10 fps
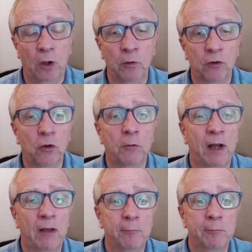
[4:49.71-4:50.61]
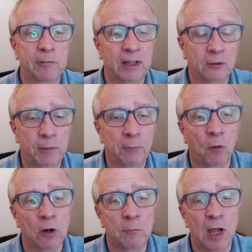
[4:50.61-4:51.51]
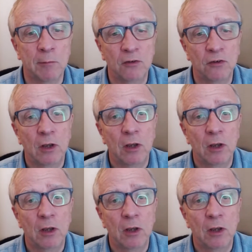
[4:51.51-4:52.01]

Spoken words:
And we'll talk about that a bit more in a moment.